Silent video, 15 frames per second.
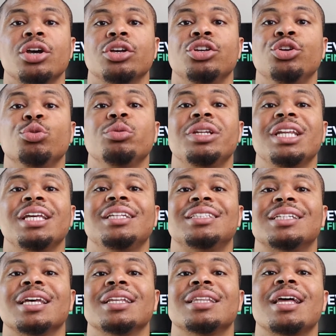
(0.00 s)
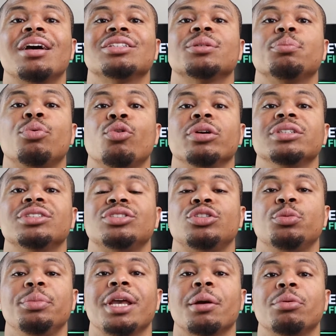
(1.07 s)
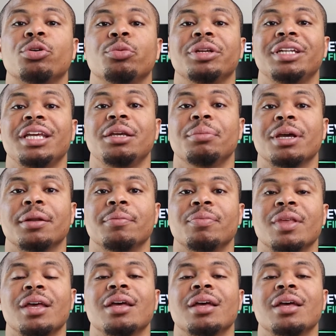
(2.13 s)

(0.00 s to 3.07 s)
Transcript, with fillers: you'd need 10,000 points to be able to redeem it.